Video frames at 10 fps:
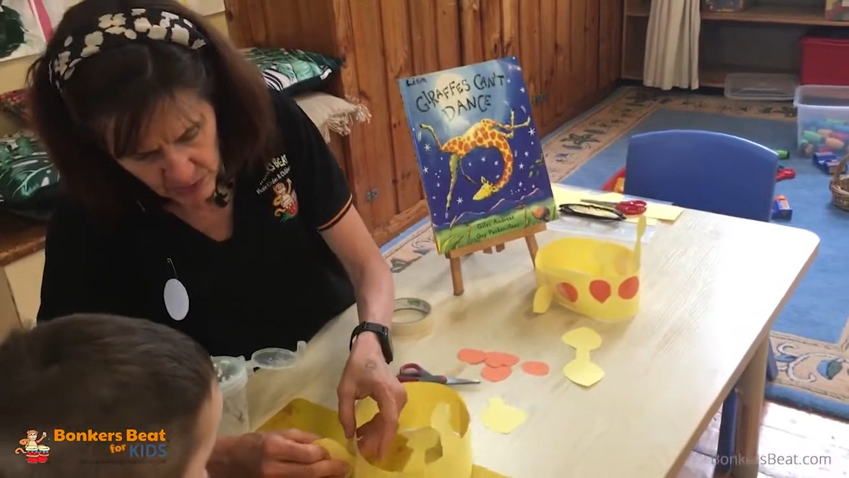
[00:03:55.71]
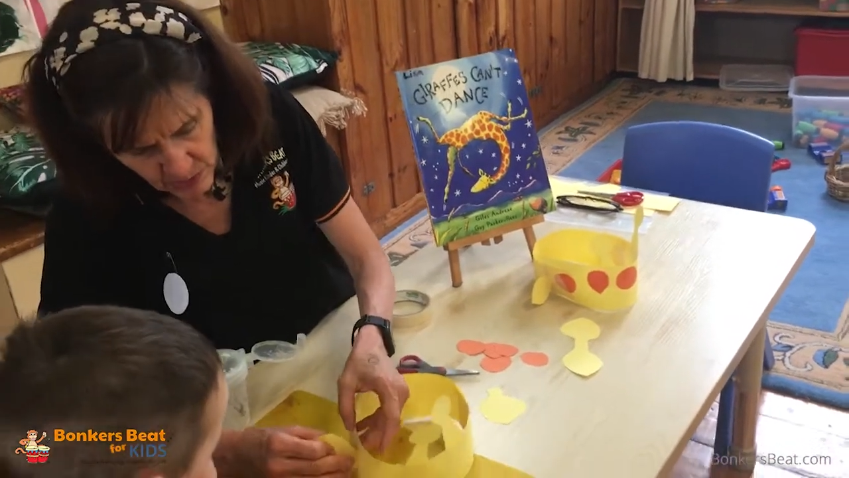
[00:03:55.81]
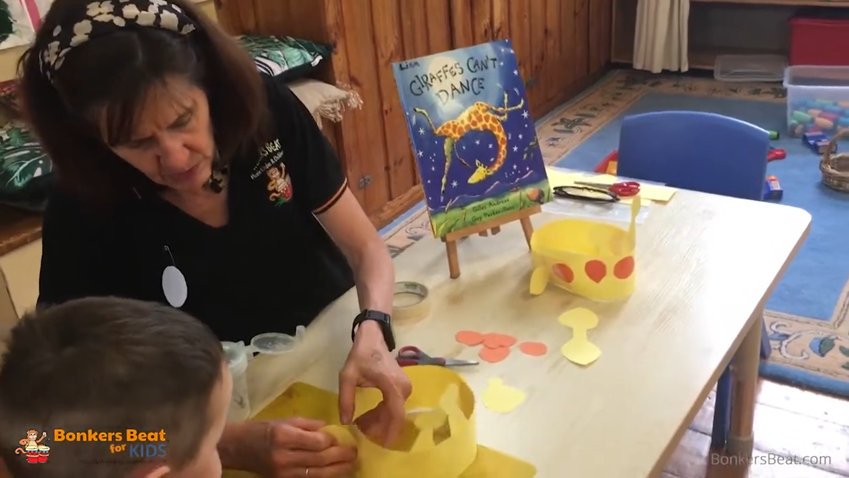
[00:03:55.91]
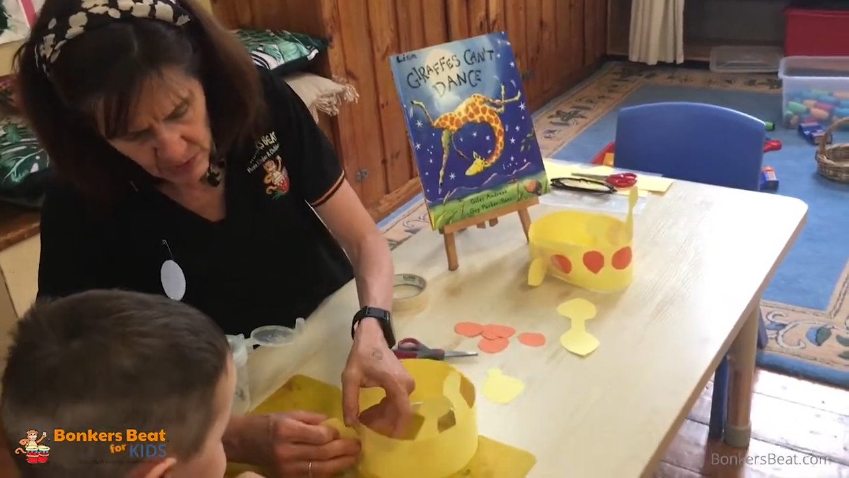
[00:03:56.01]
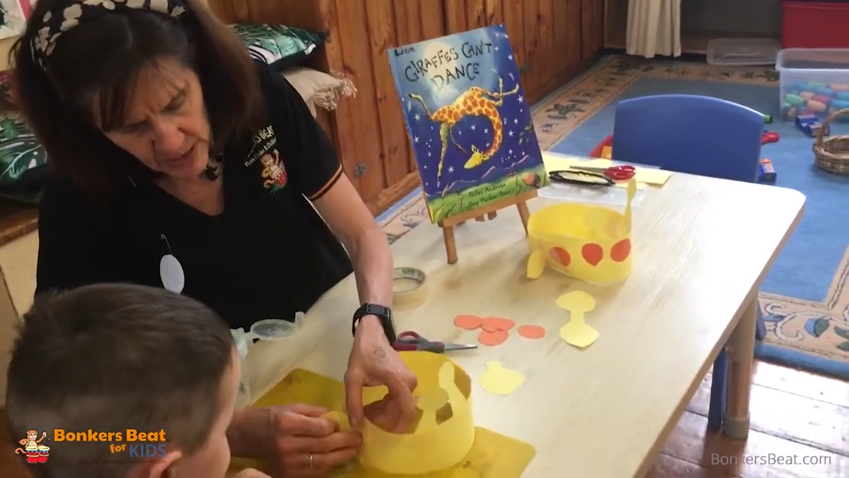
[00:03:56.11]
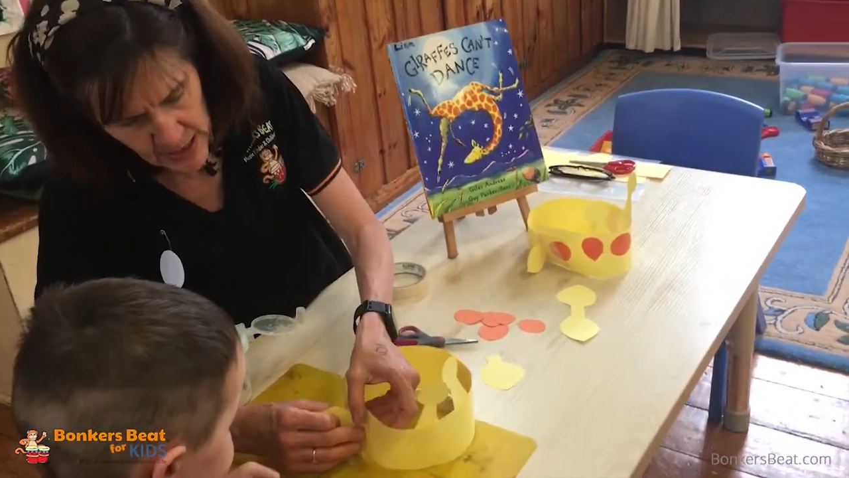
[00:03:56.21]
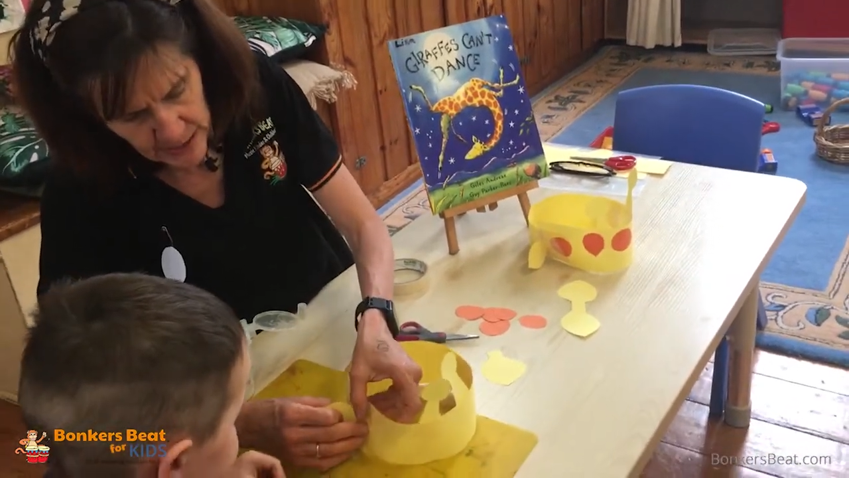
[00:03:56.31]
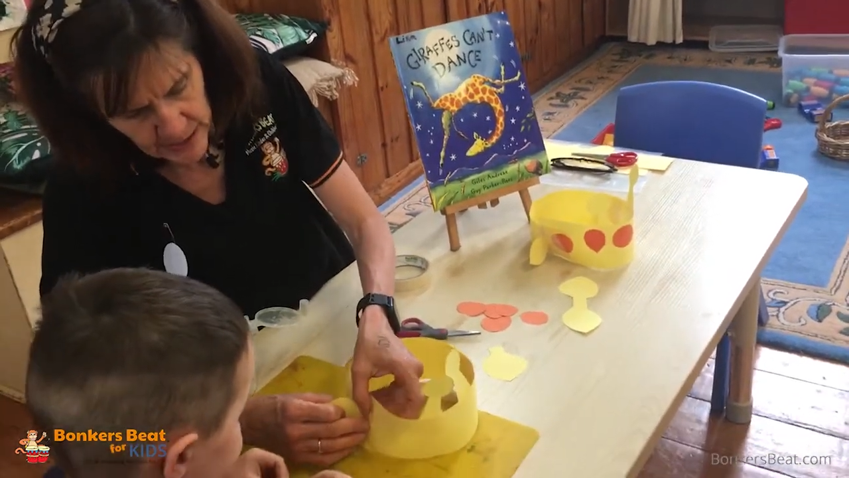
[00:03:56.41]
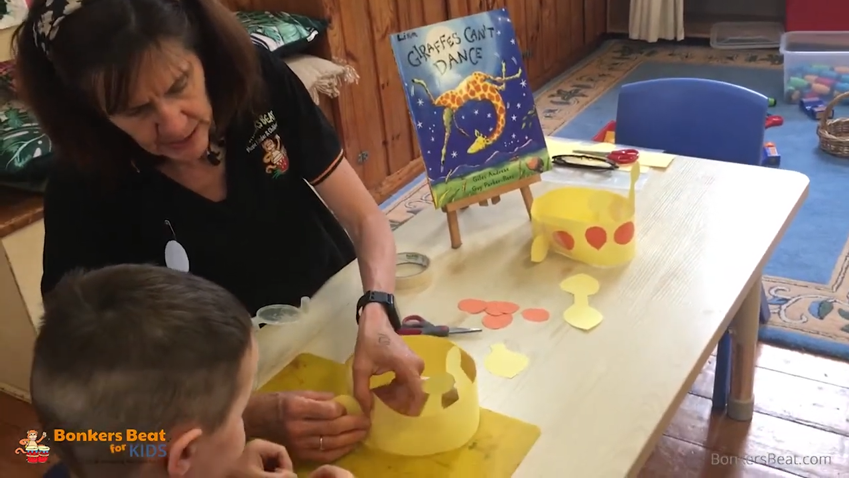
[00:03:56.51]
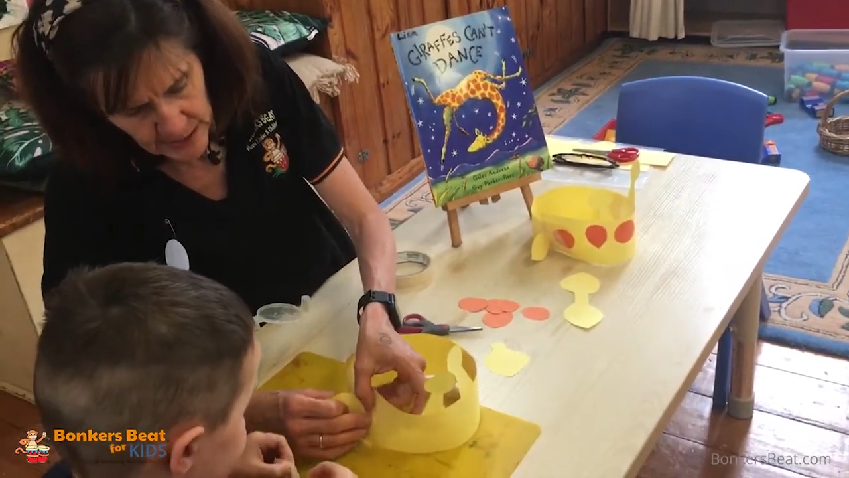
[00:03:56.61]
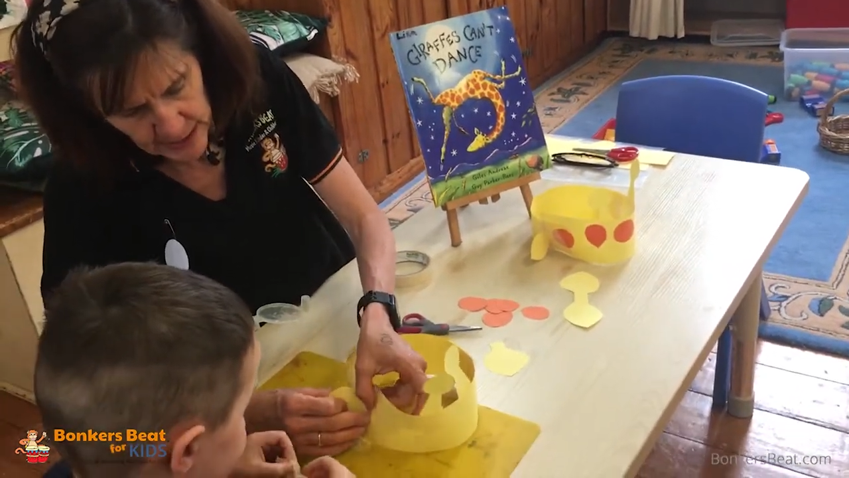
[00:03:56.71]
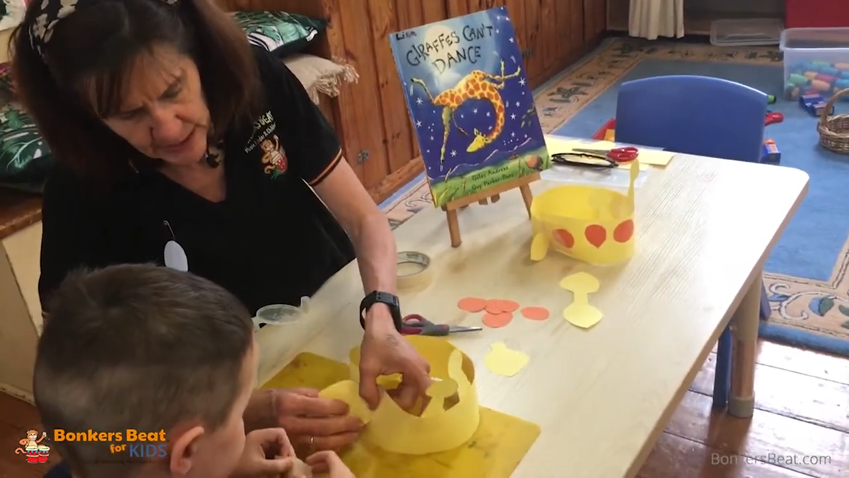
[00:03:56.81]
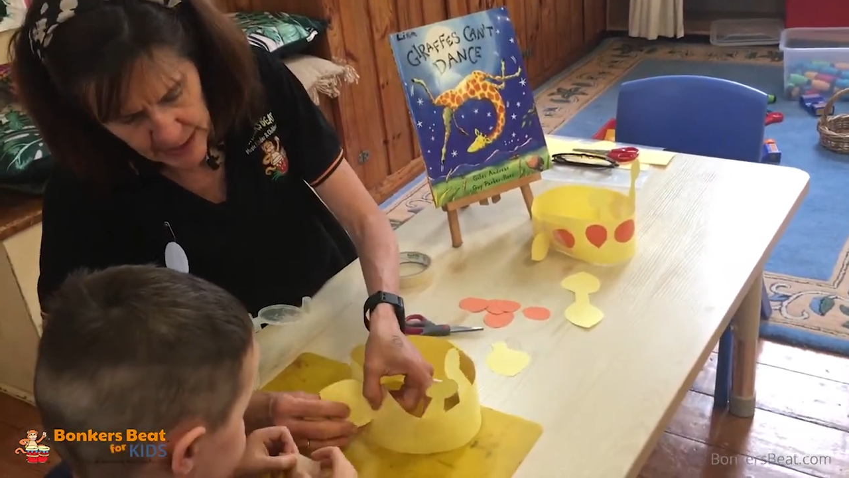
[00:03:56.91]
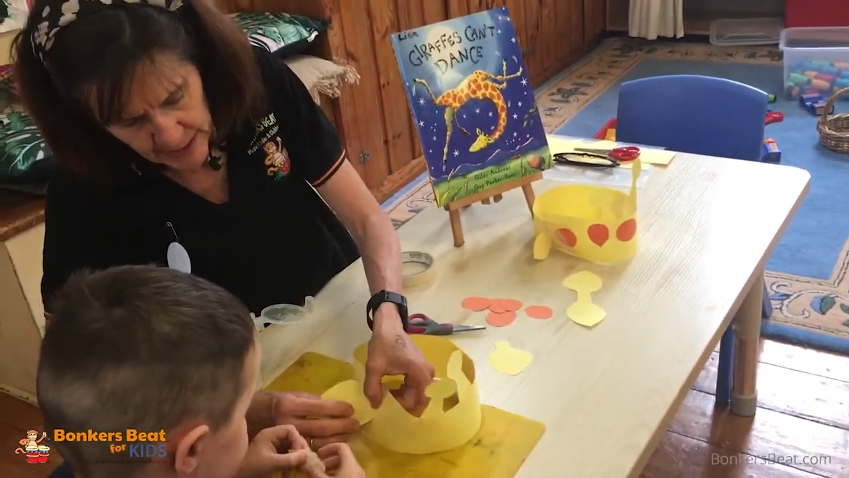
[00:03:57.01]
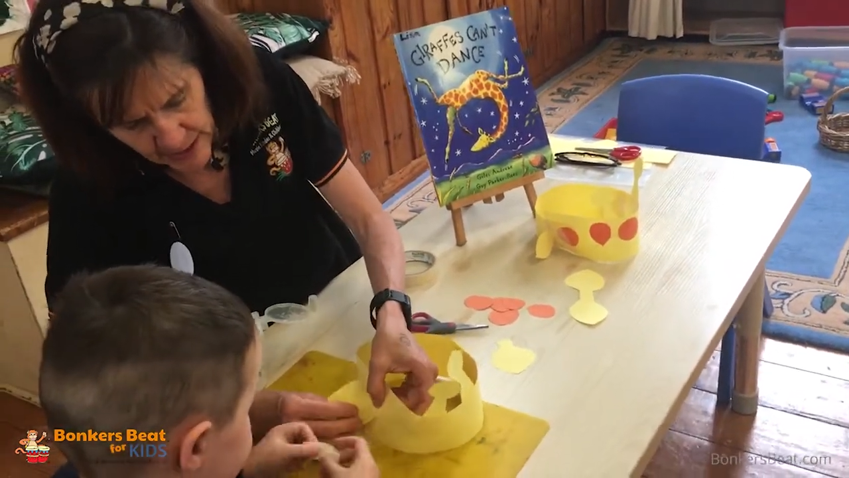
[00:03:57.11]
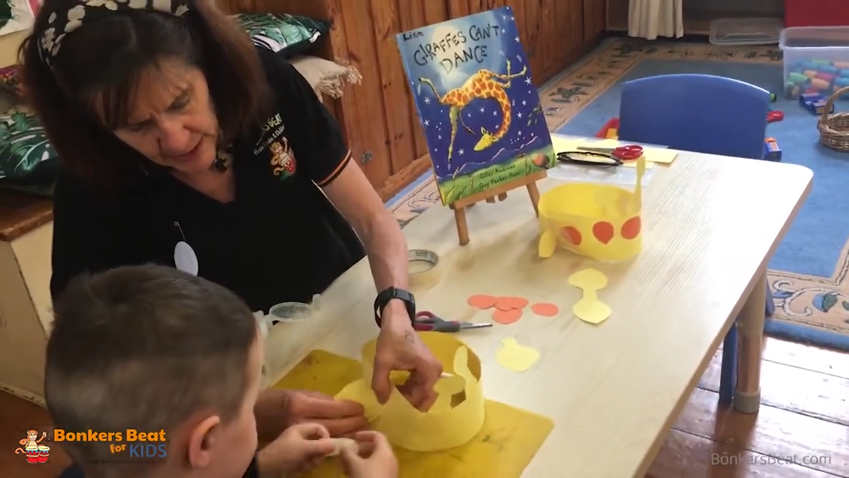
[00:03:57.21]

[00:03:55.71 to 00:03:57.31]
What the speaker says: Alright, stick it in